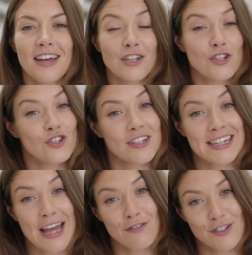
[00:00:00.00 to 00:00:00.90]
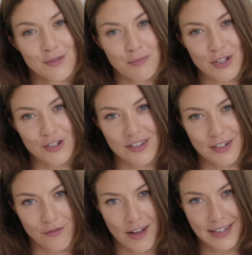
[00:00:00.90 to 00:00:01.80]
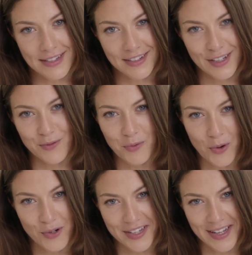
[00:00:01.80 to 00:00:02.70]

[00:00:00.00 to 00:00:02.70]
And you should never submerge the device in water.